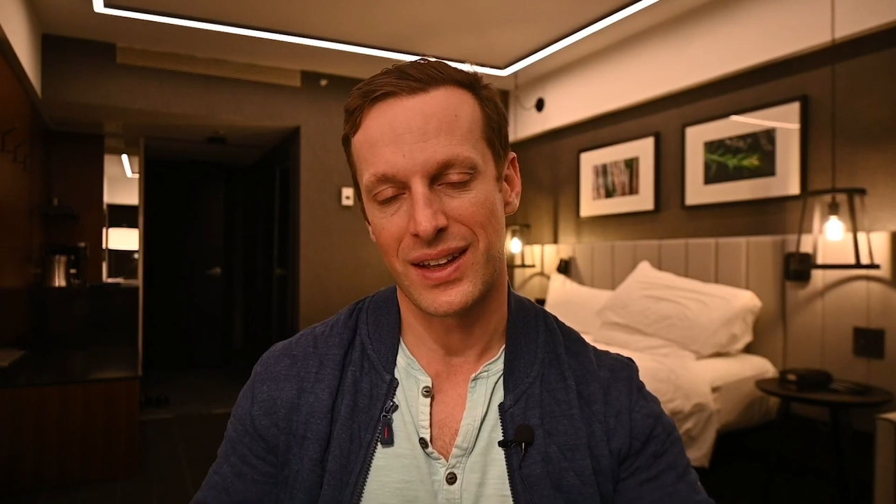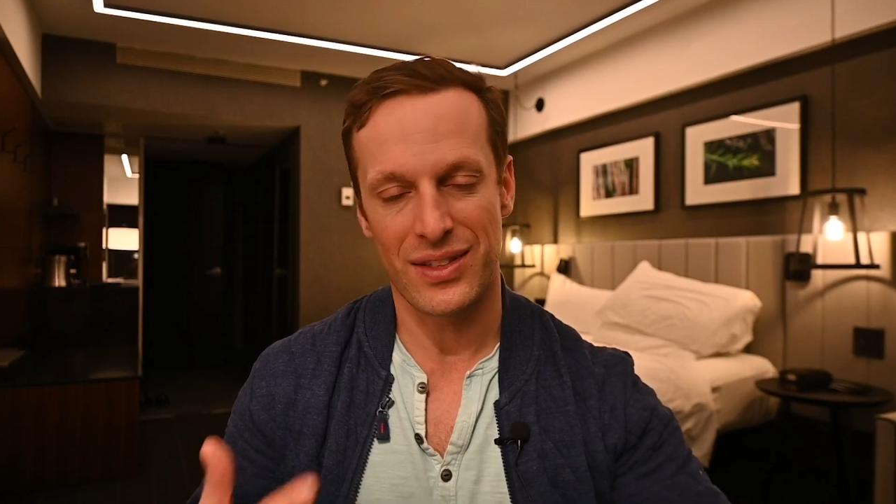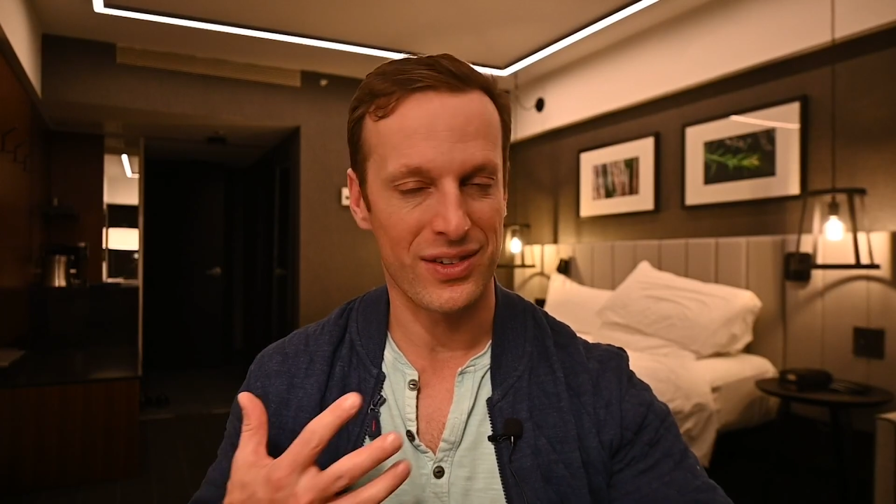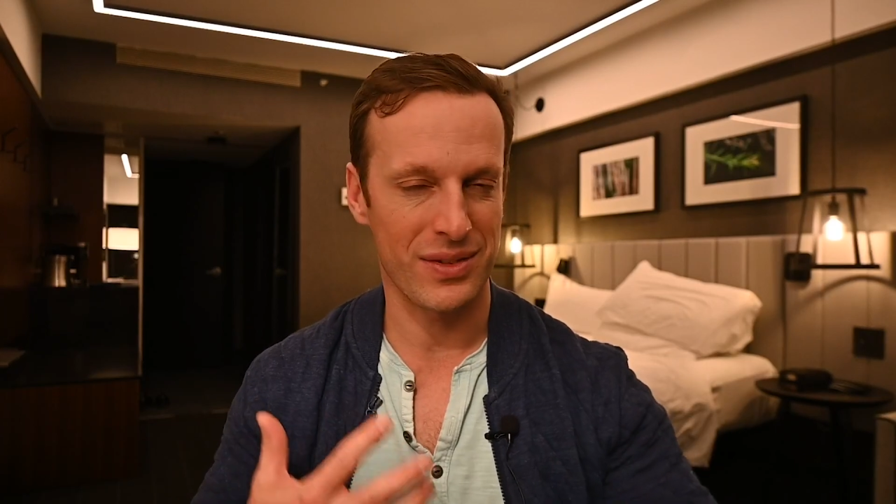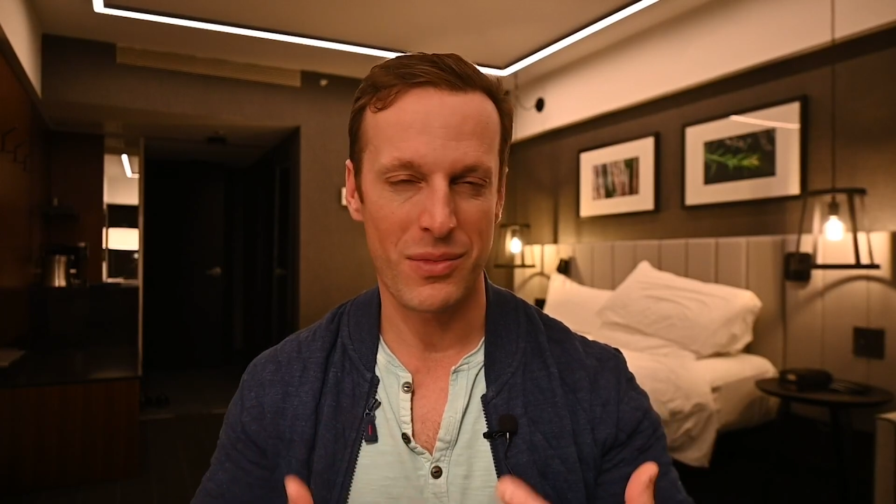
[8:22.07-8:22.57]

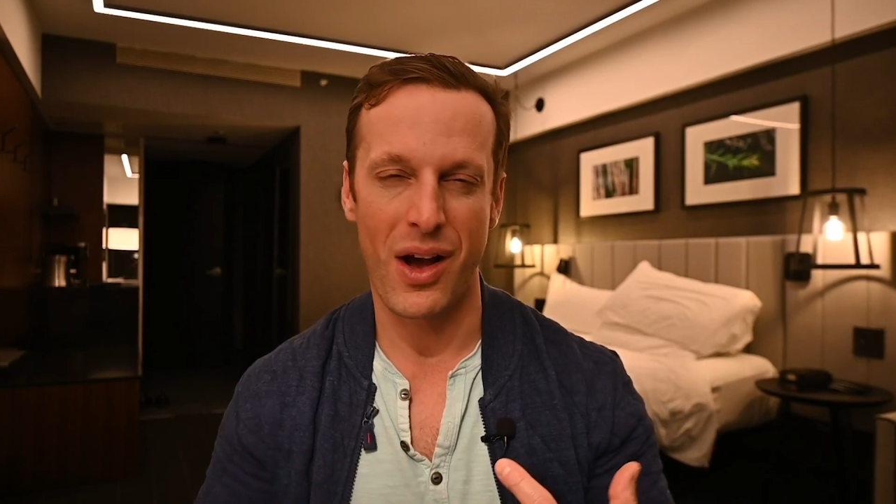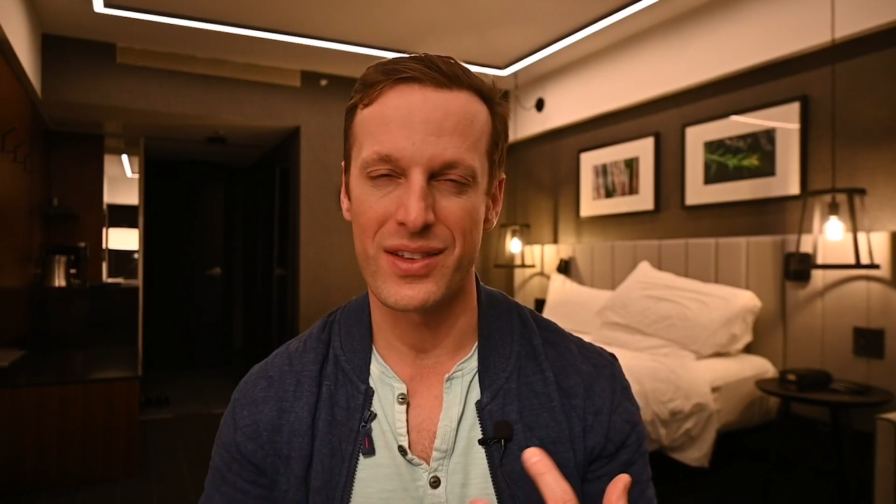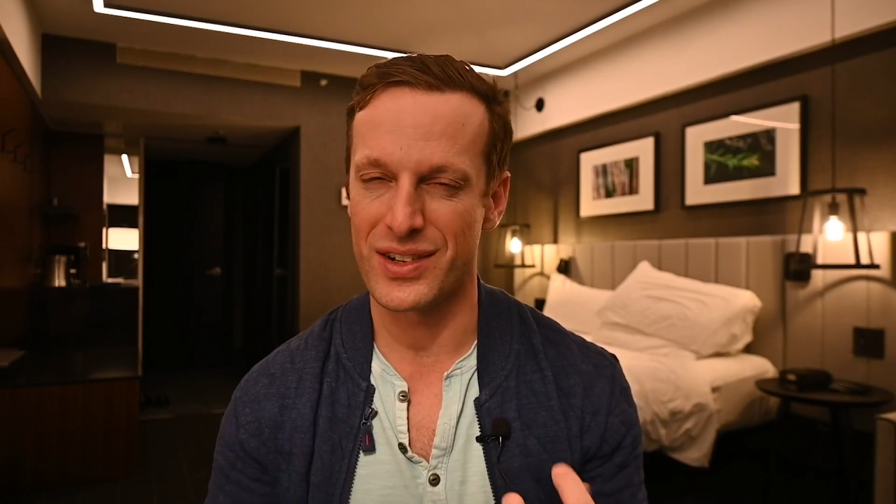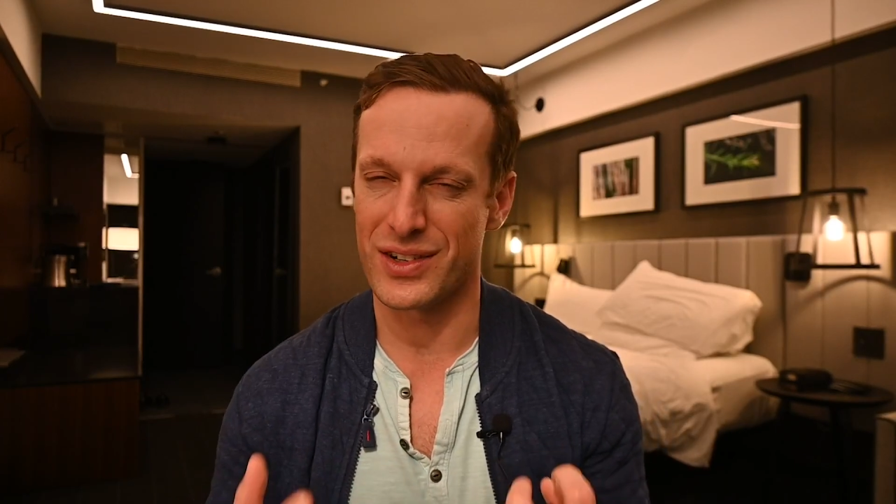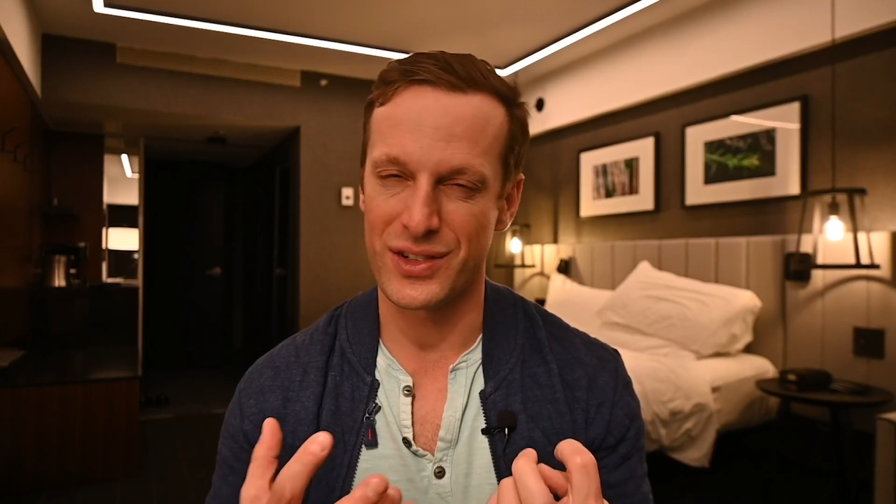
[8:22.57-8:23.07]
either some
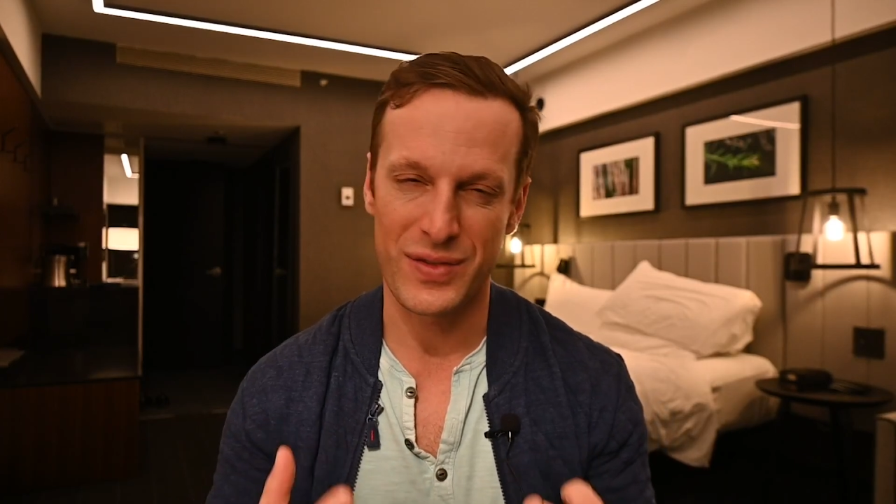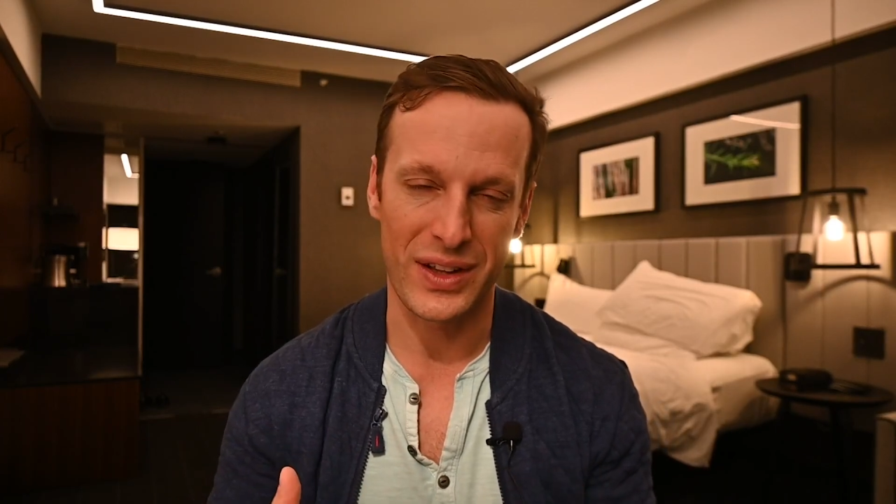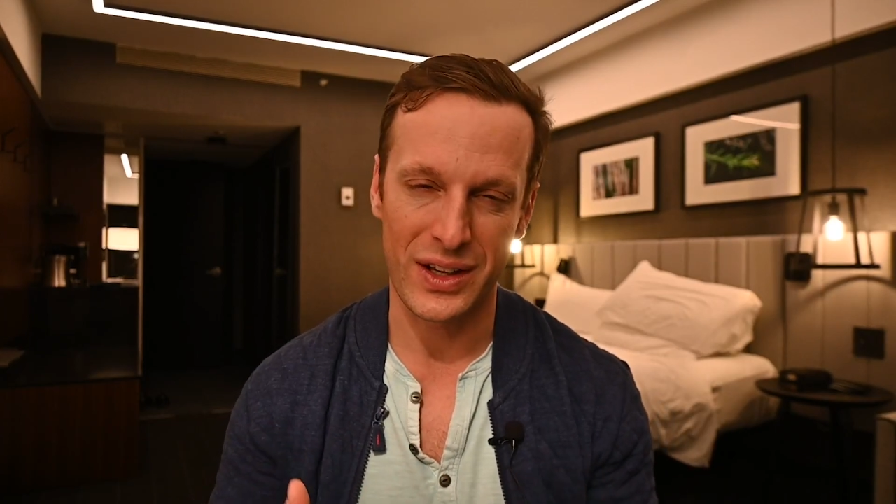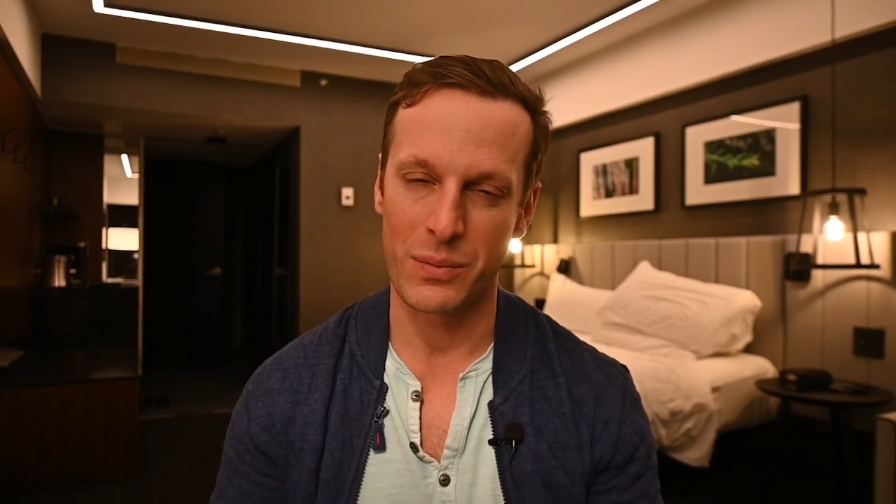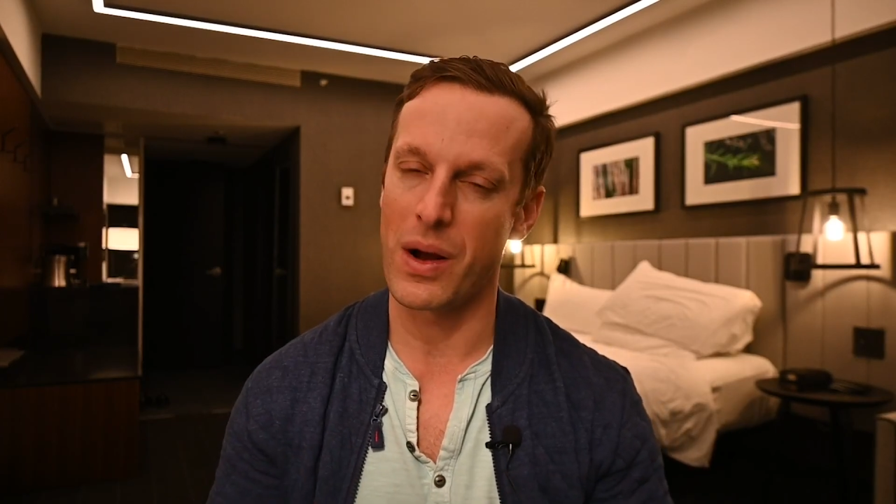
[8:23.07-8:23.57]
nausea or just
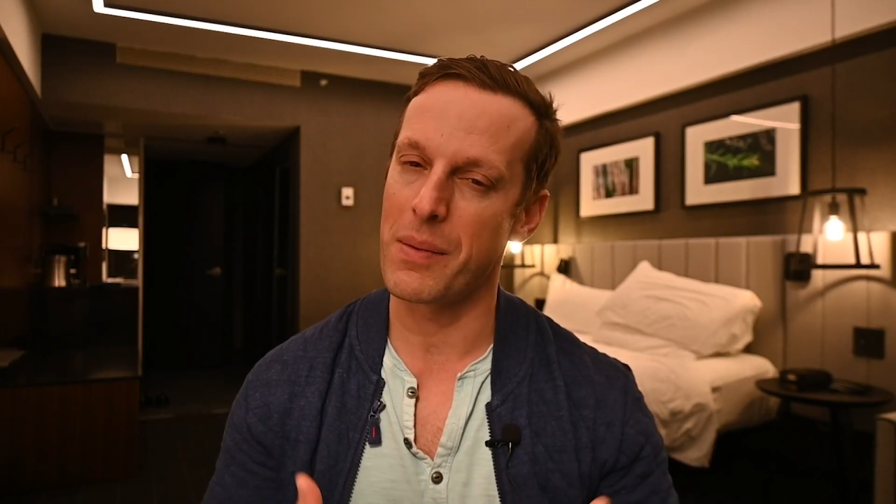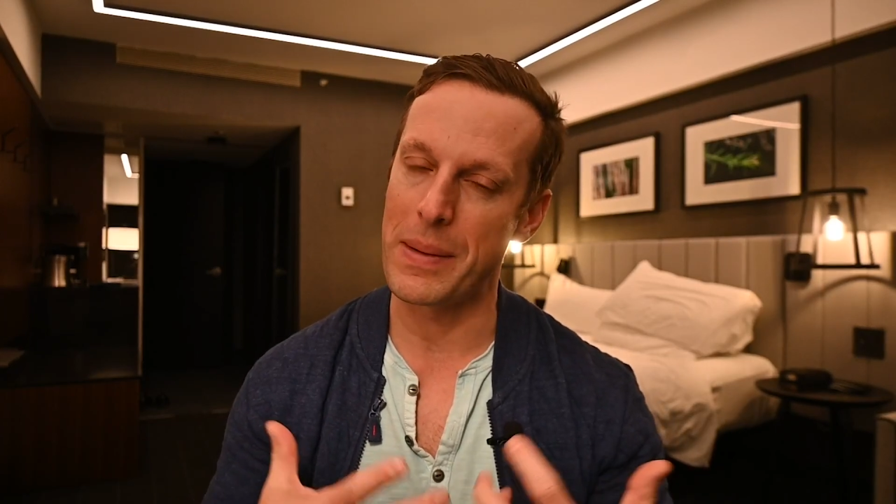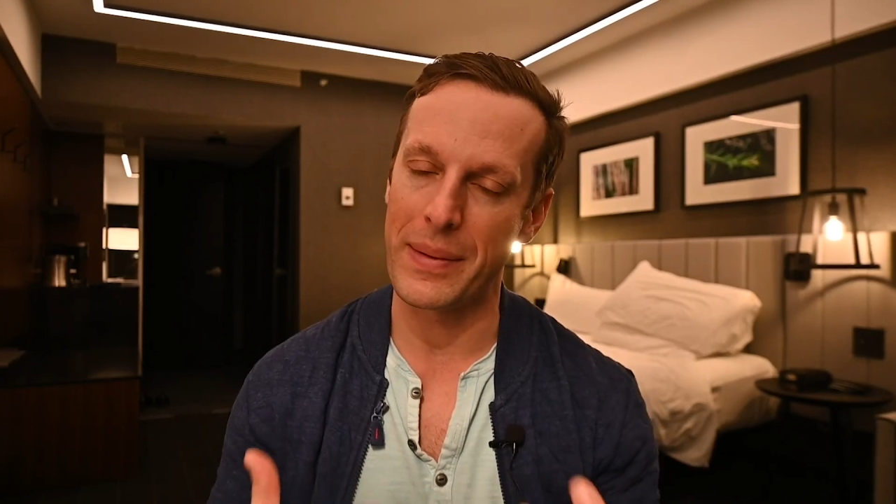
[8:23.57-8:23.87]
feeling unwell,